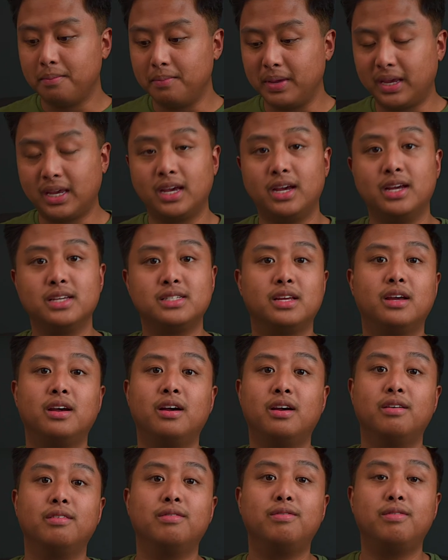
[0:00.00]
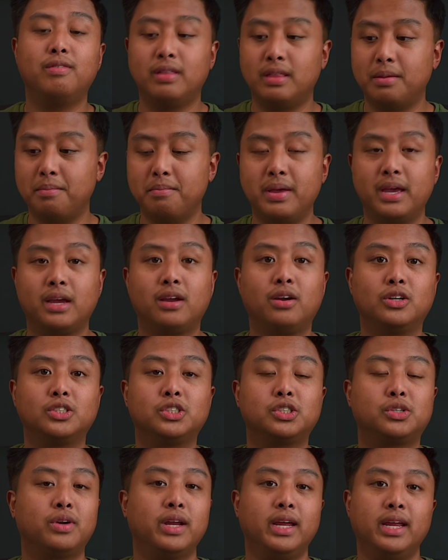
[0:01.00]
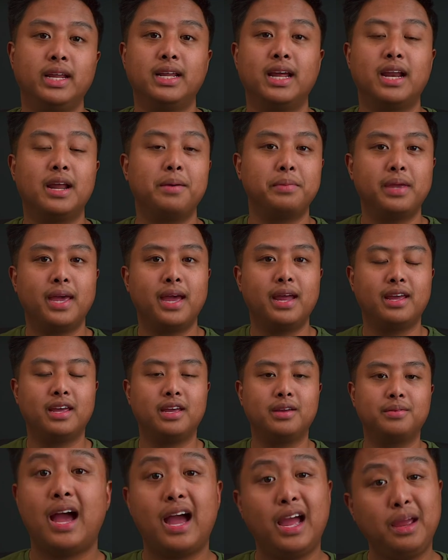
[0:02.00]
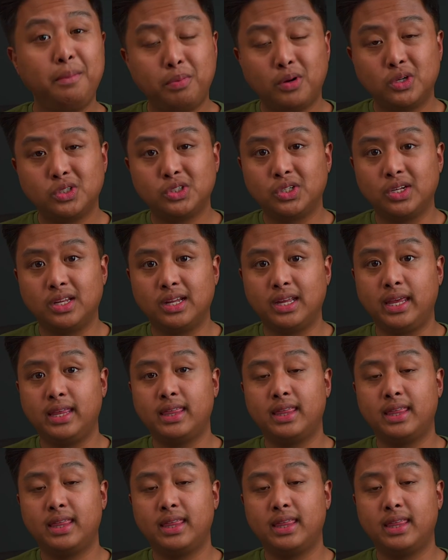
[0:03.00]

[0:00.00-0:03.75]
because of the bigger screen that I'm getting. I personally